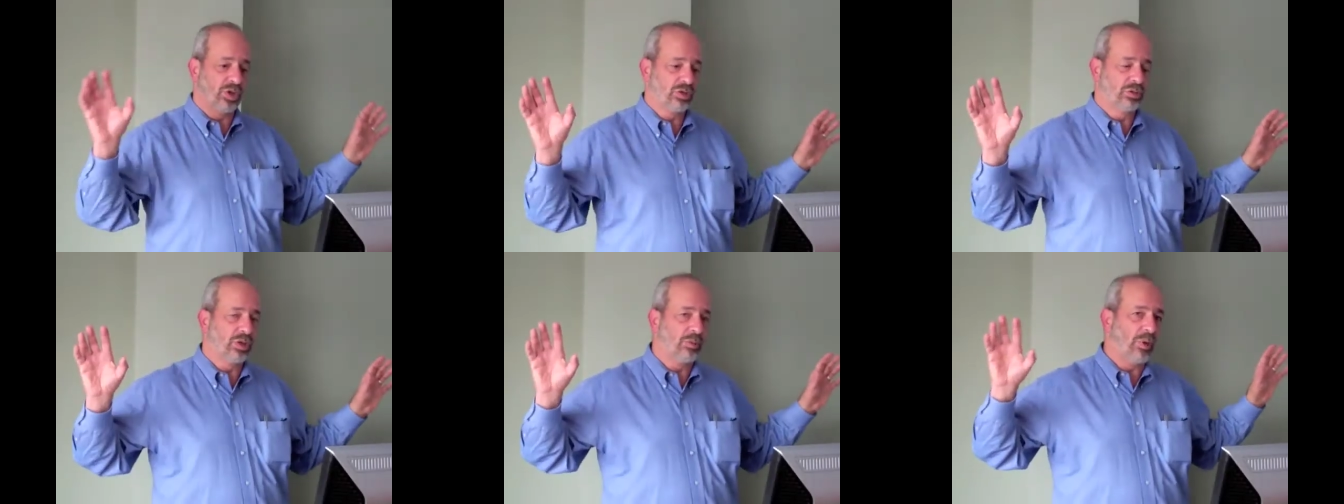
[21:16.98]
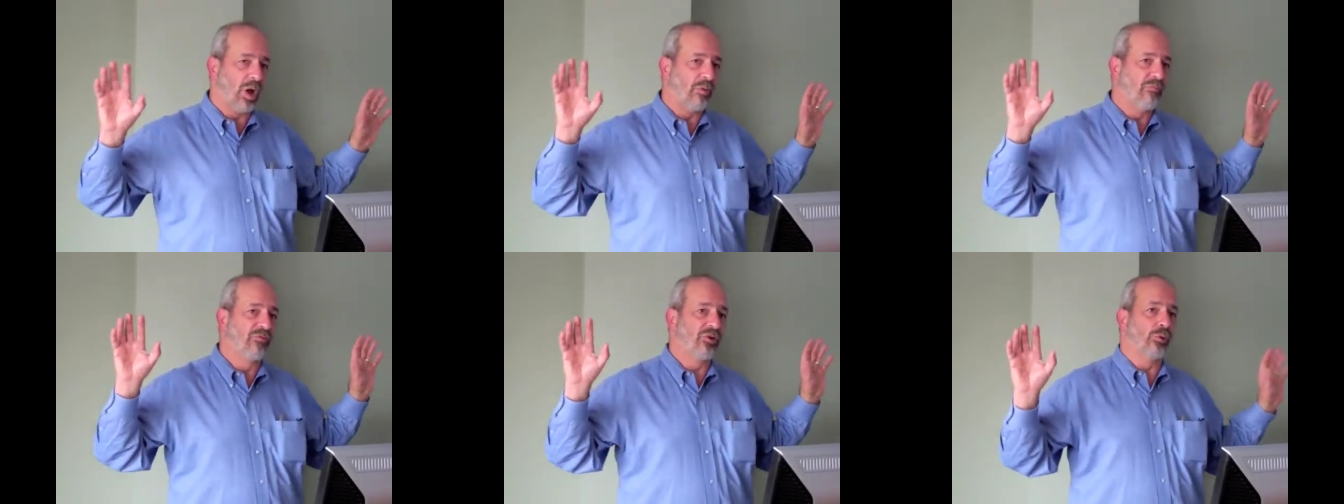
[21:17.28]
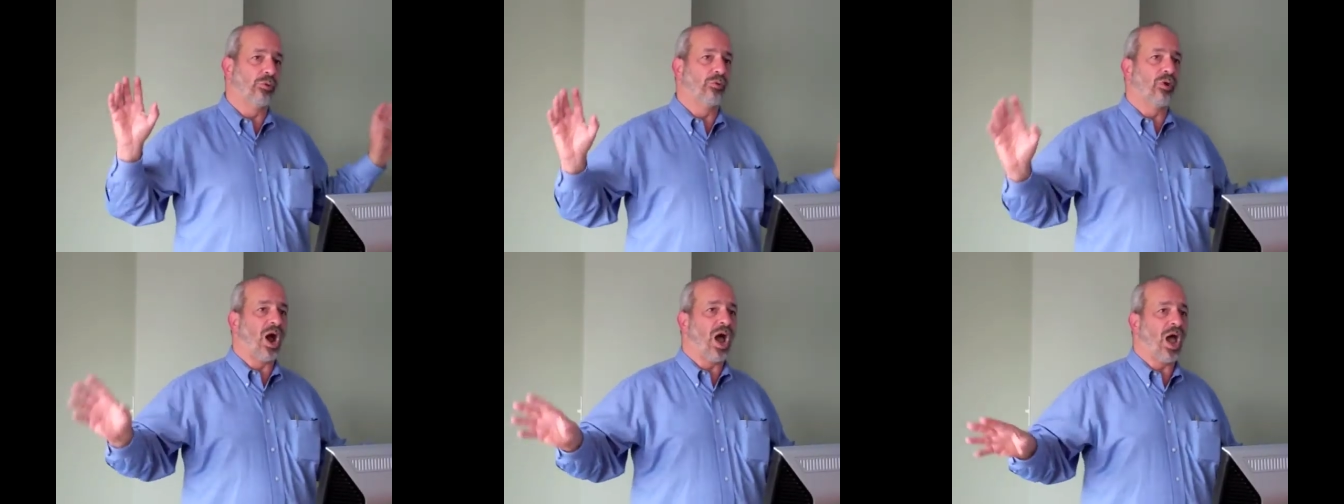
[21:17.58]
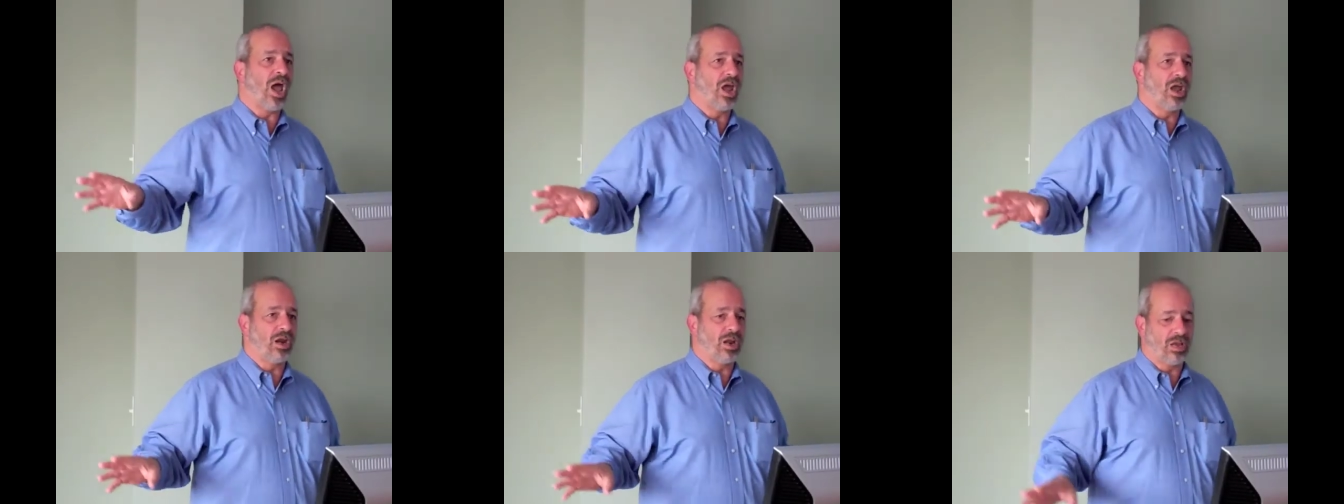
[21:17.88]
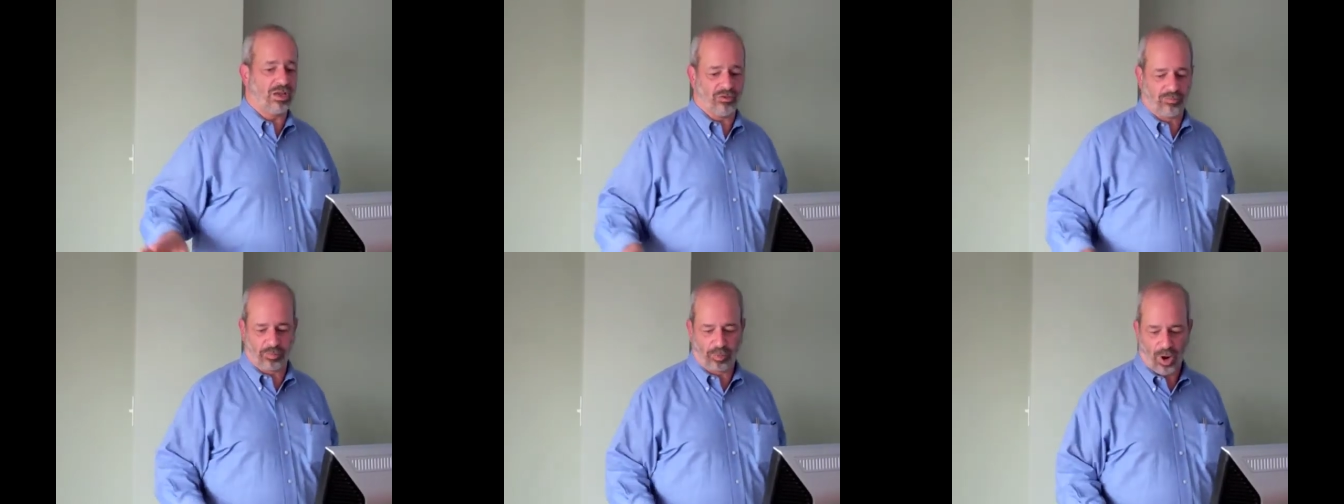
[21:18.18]
there's a
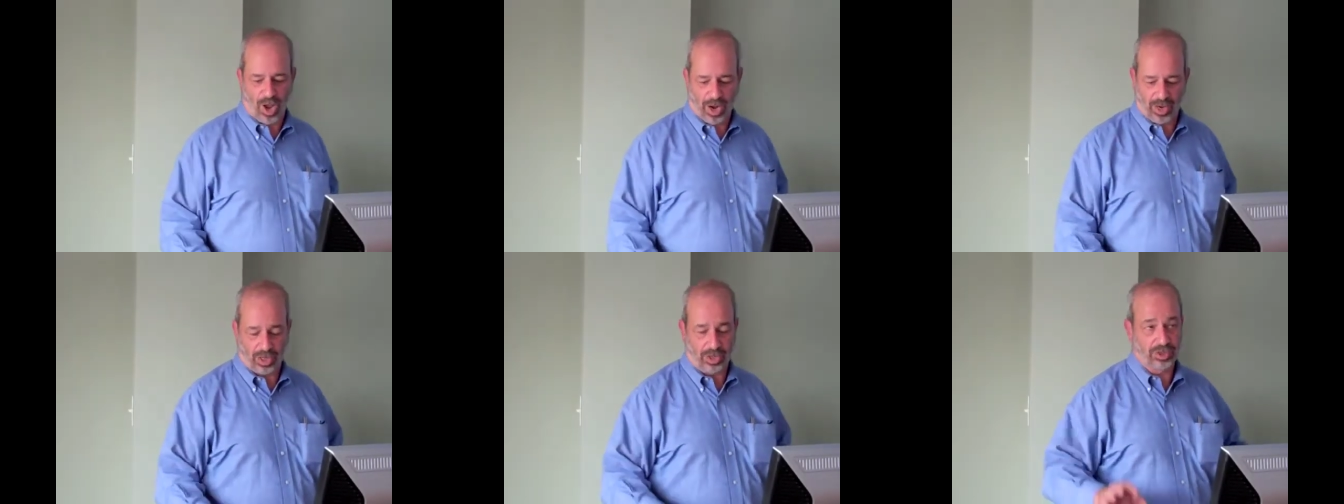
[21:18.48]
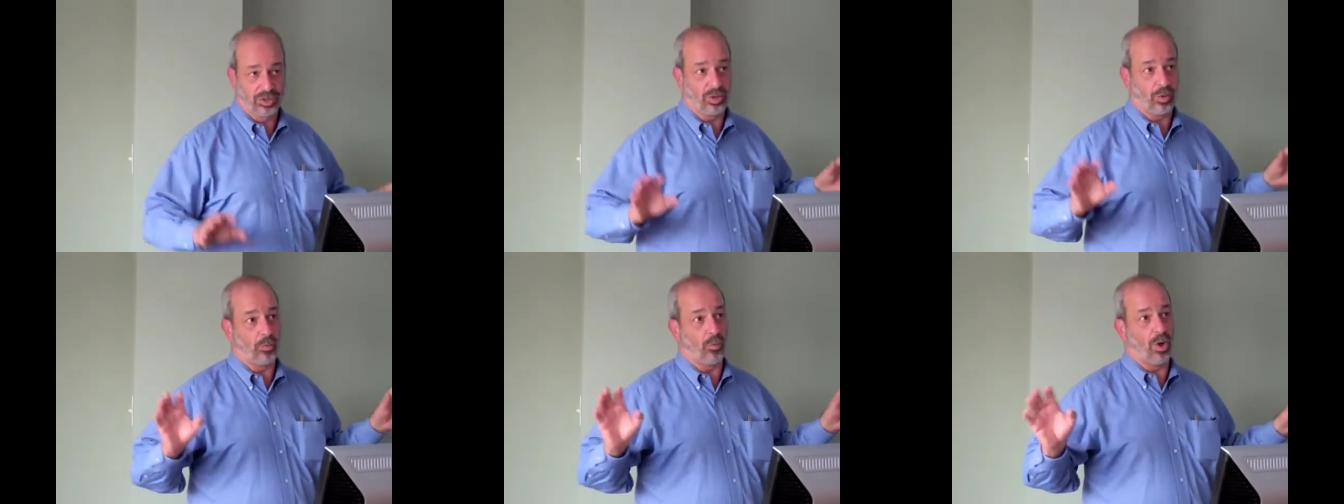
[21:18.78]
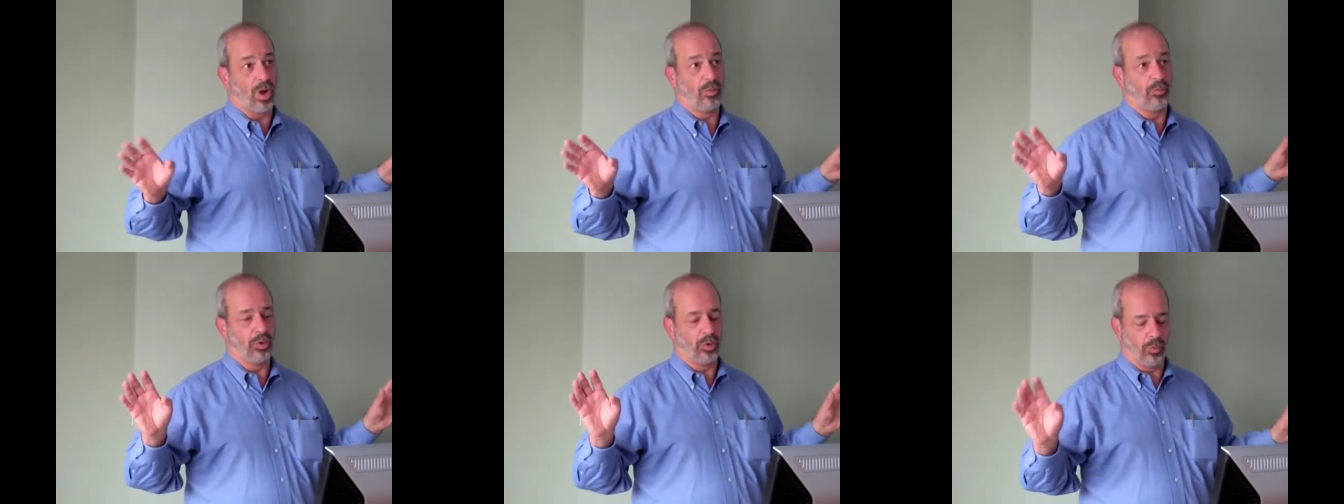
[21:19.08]
variety of products that one